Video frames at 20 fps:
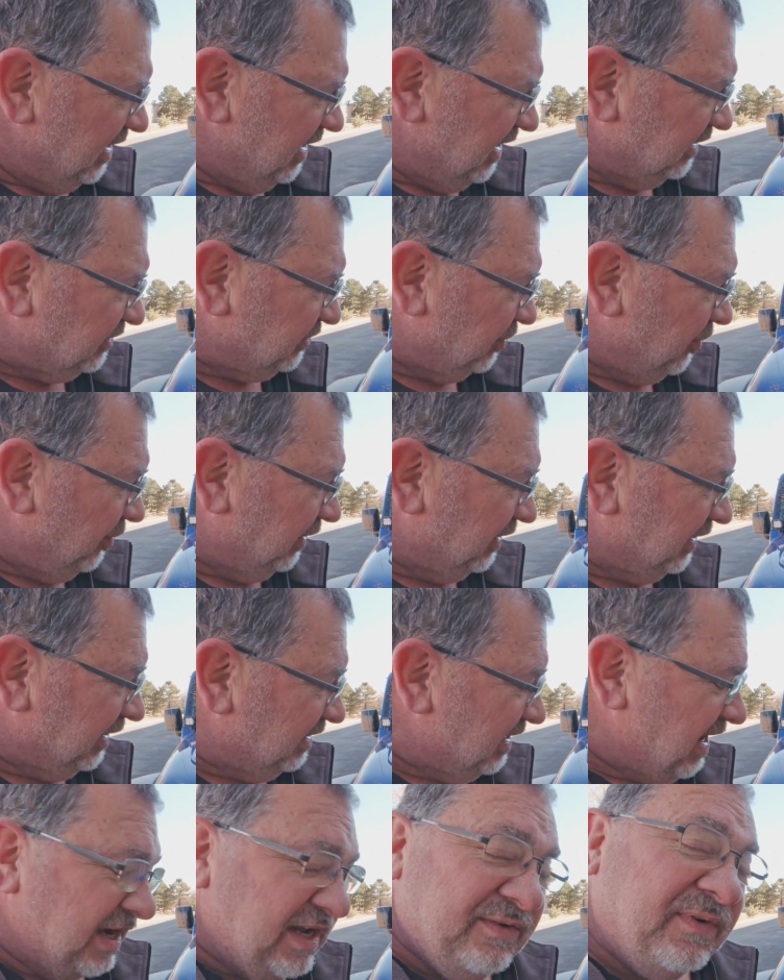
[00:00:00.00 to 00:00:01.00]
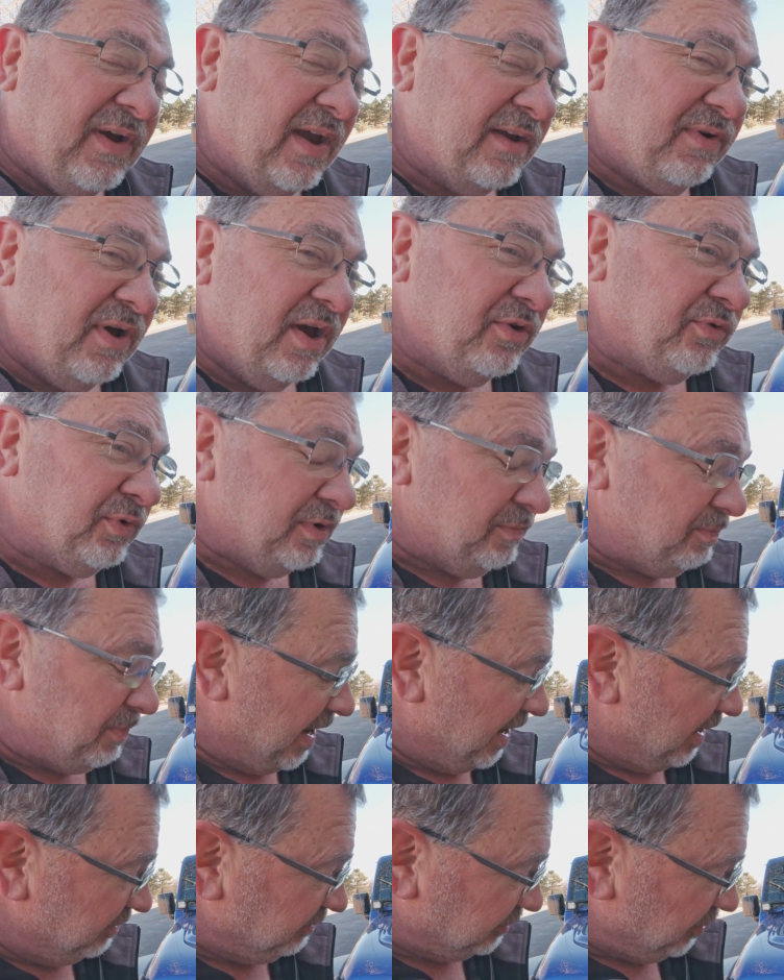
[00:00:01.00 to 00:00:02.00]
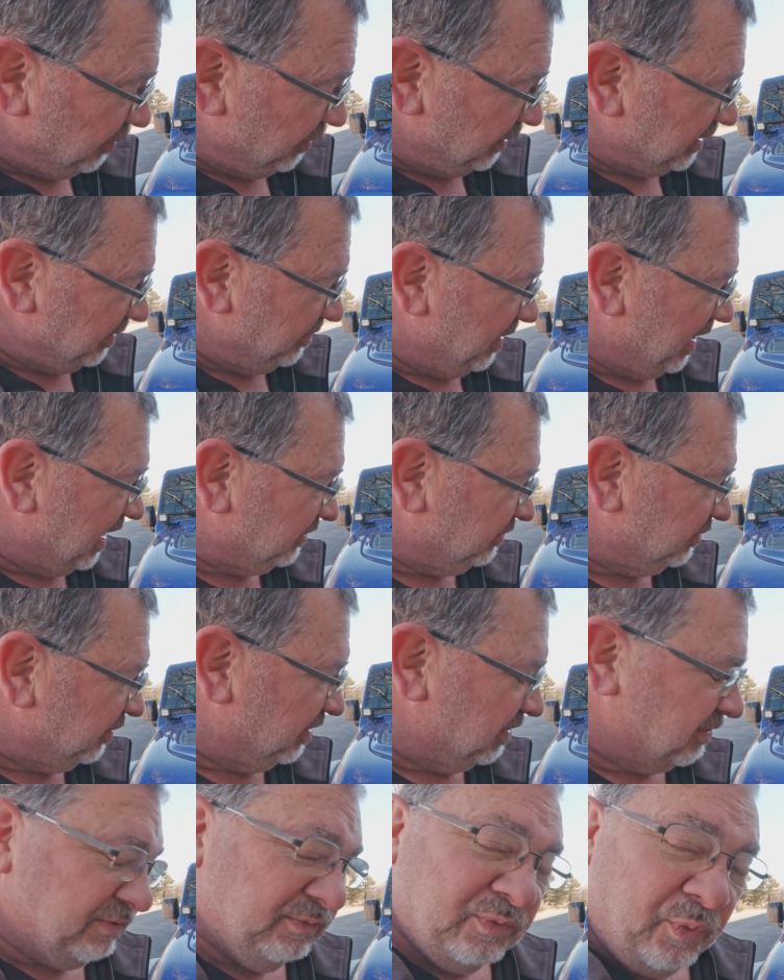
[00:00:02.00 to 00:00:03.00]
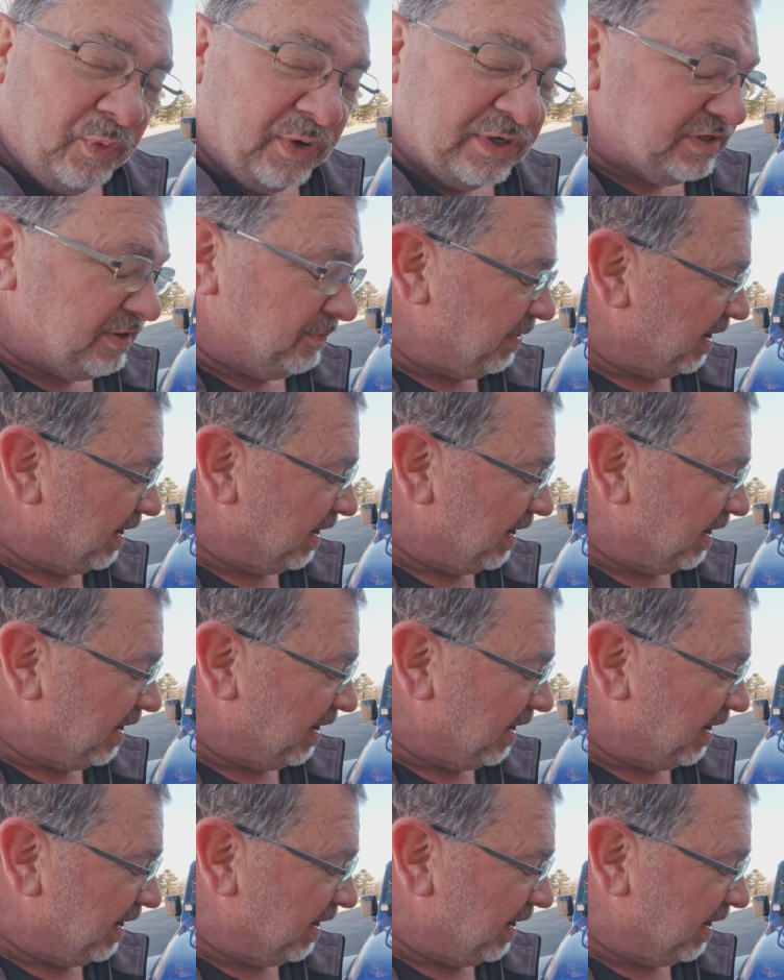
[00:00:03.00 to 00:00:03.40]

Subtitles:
It's only 9,500 pound towing capacity or winch